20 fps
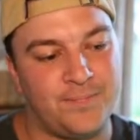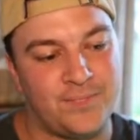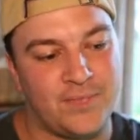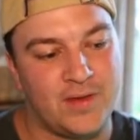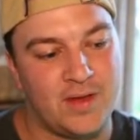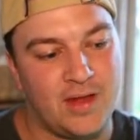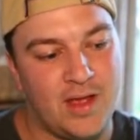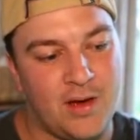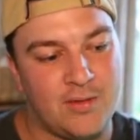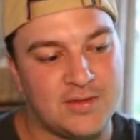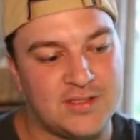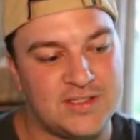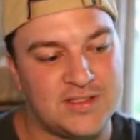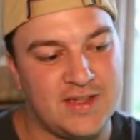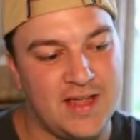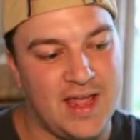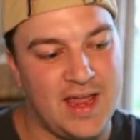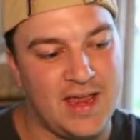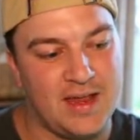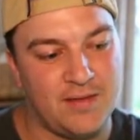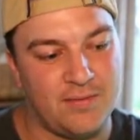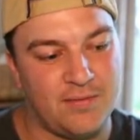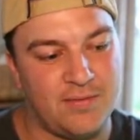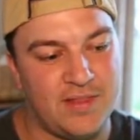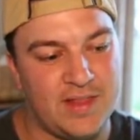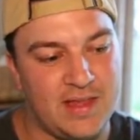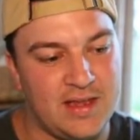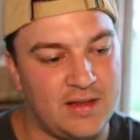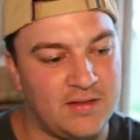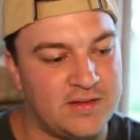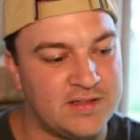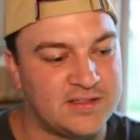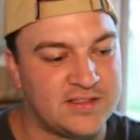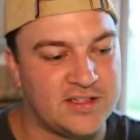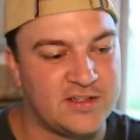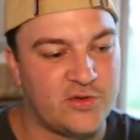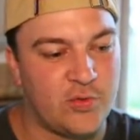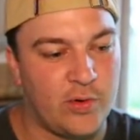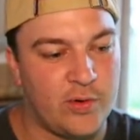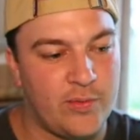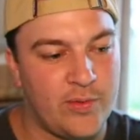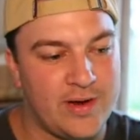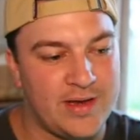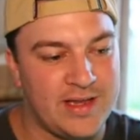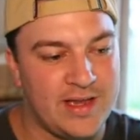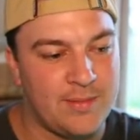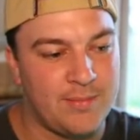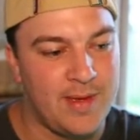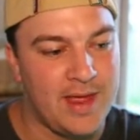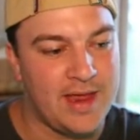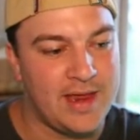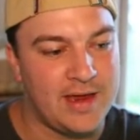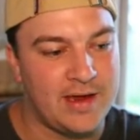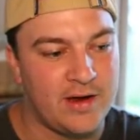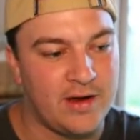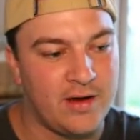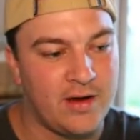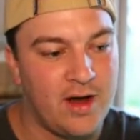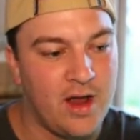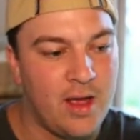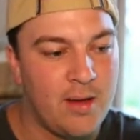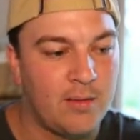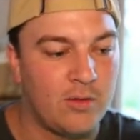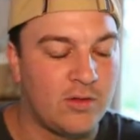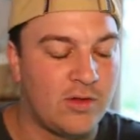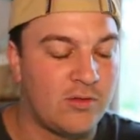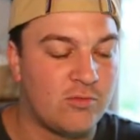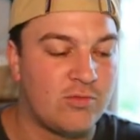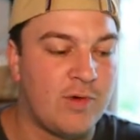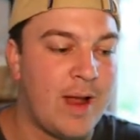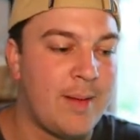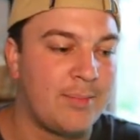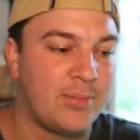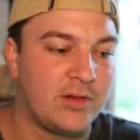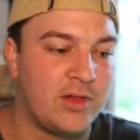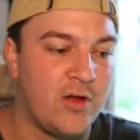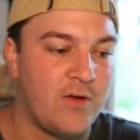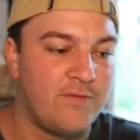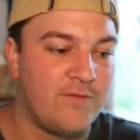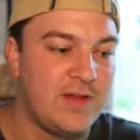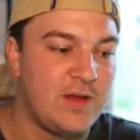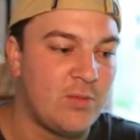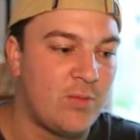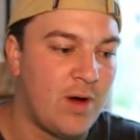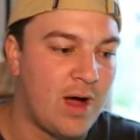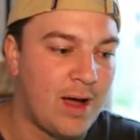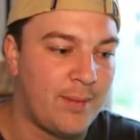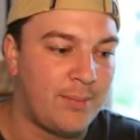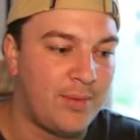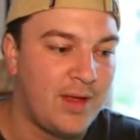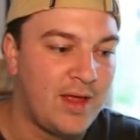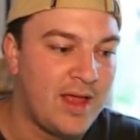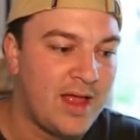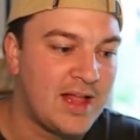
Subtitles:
I would say this is a 21 EMA here, right below VWAP.